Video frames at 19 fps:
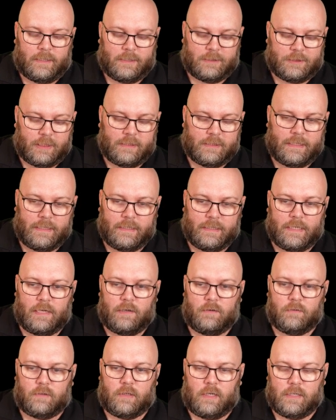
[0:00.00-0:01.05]
shutting
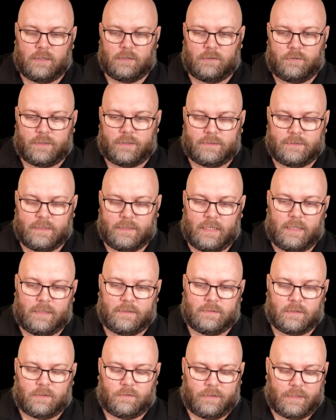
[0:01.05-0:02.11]
down ClusterXL
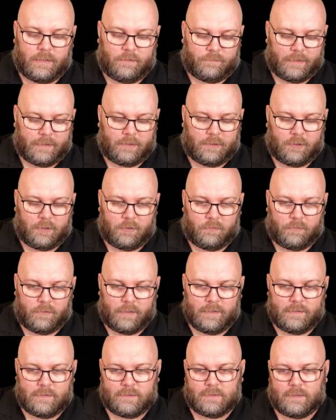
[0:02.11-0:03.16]
is a great way to do
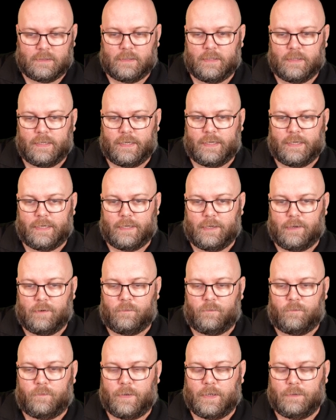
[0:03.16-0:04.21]
this.
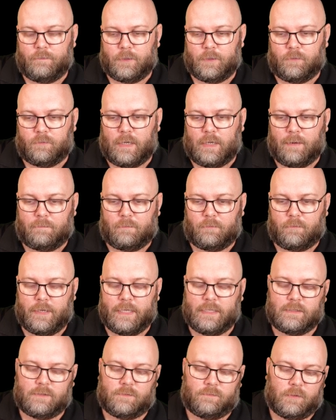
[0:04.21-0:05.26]
When we do
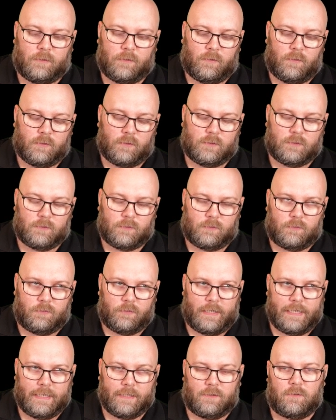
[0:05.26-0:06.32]
upgrades, we also
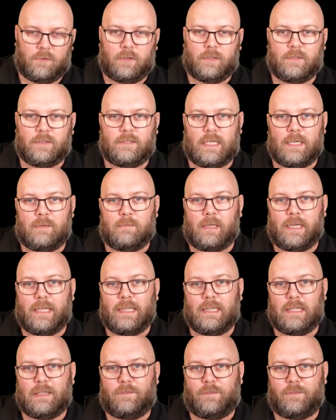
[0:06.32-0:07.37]
try to disable
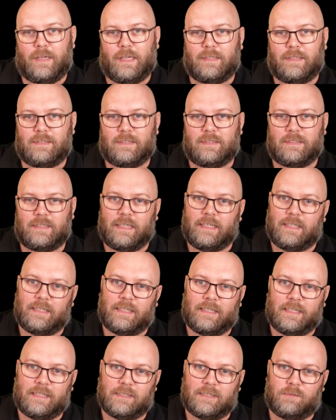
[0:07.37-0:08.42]
interfaces
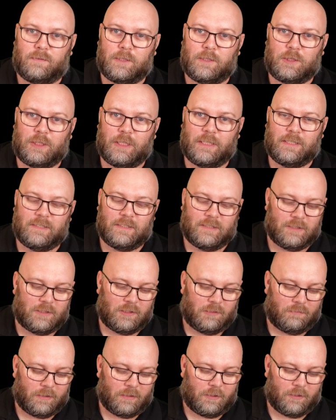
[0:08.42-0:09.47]
in switches,
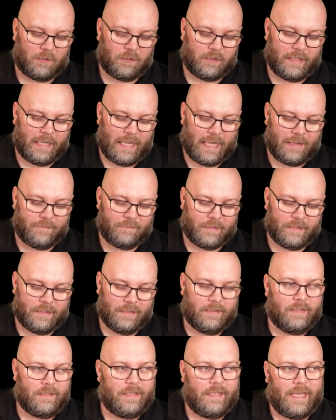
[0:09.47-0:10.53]
so we don't have
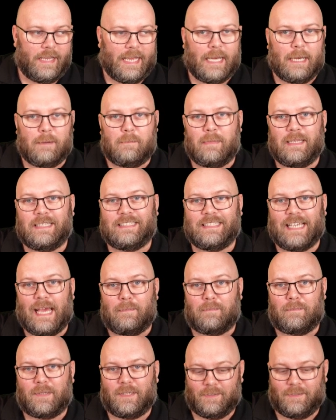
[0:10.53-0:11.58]
any
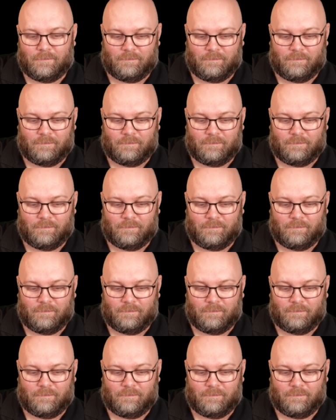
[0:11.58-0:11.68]
mishap.